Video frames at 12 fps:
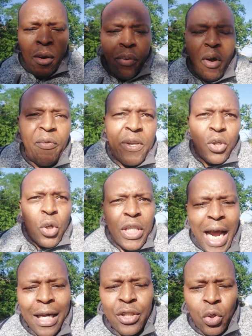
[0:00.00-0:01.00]
Professor
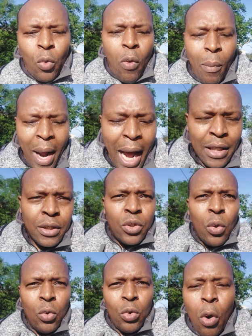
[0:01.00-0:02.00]
Charles Chukwuma
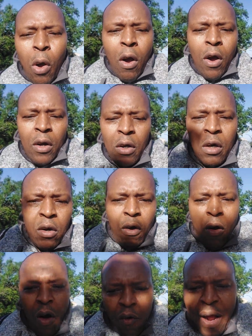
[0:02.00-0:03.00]
Soludo of